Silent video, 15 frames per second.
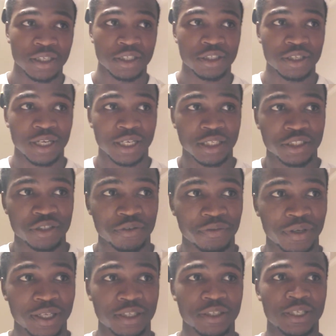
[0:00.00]
your
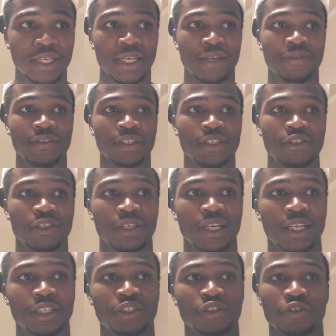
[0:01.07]
Father in heaven, you
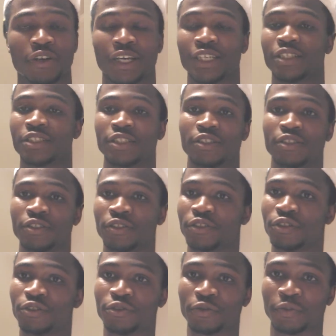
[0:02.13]
acknowledge Christ,
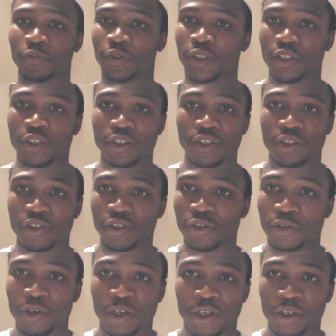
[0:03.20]
you
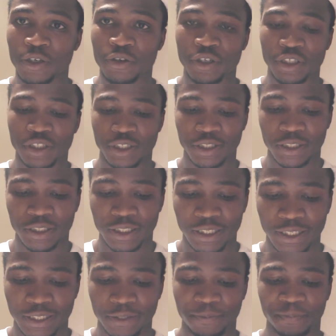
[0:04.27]
are a Christian.
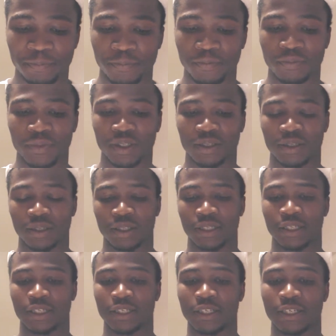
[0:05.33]
Like
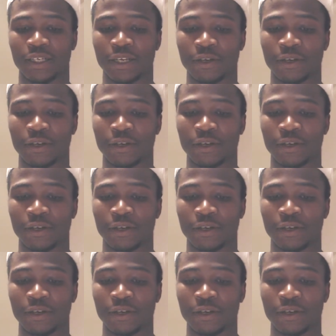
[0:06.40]
that's